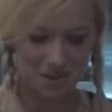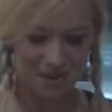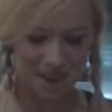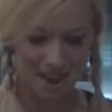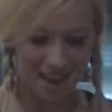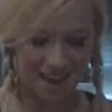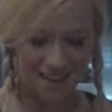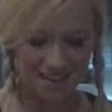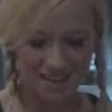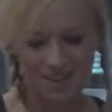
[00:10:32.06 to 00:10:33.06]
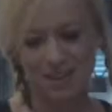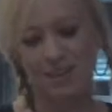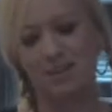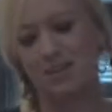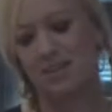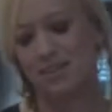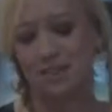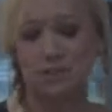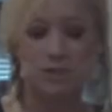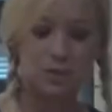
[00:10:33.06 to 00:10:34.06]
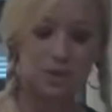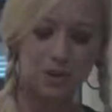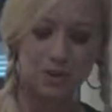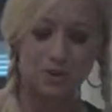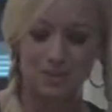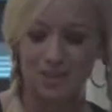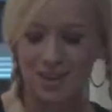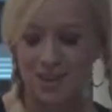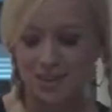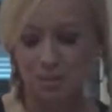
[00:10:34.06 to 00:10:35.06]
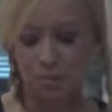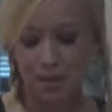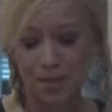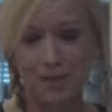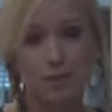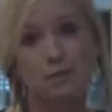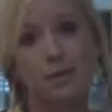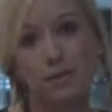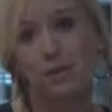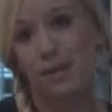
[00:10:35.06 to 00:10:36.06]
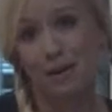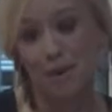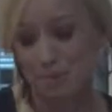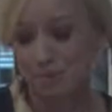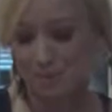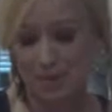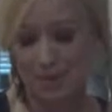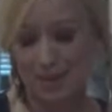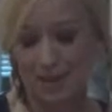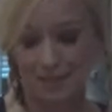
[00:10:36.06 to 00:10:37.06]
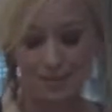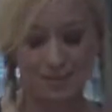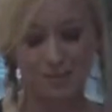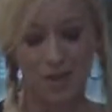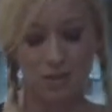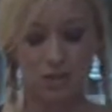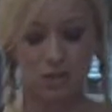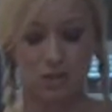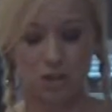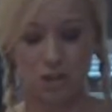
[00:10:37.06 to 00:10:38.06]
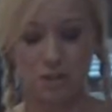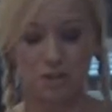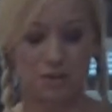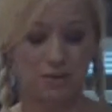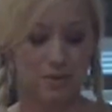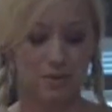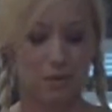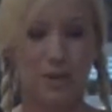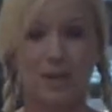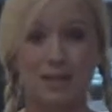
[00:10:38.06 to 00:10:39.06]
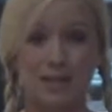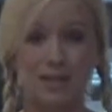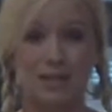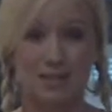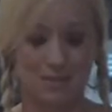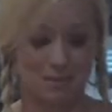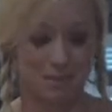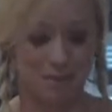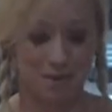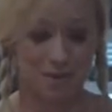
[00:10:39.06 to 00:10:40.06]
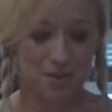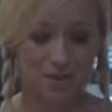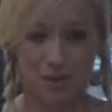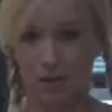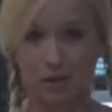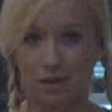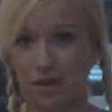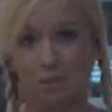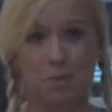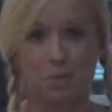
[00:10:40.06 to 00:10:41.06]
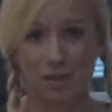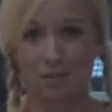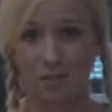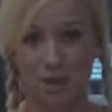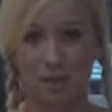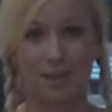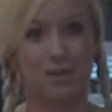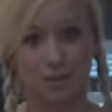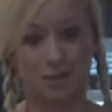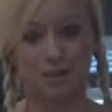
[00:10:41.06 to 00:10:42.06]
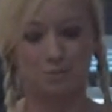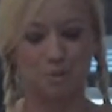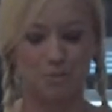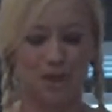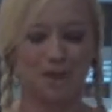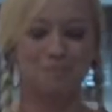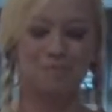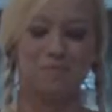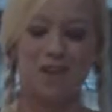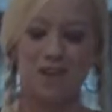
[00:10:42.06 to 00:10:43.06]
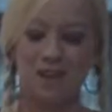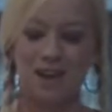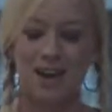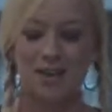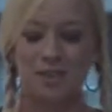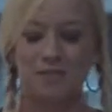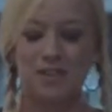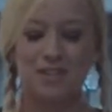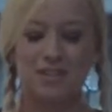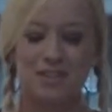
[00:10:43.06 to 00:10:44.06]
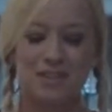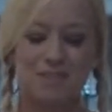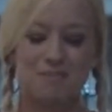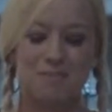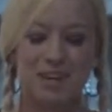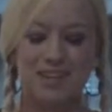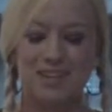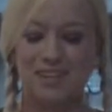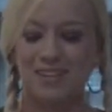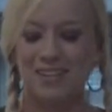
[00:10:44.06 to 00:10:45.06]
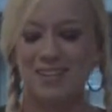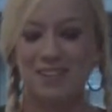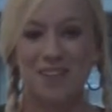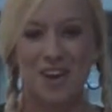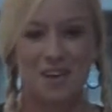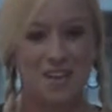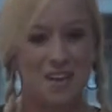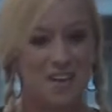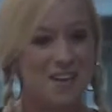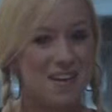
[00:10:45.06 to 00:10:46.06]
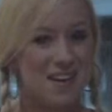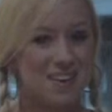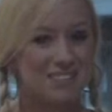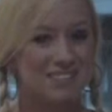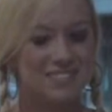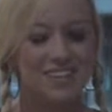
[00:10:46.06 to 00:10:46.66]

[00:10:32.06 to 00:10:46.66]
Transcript: Okay. Oh, they're so cute. The plate needs a little cleanup, but I wanted to show you the quick and easy assembly method, and you can clean up your plate the way you like to clean up your plate. I don't know if you can see them, but there they are.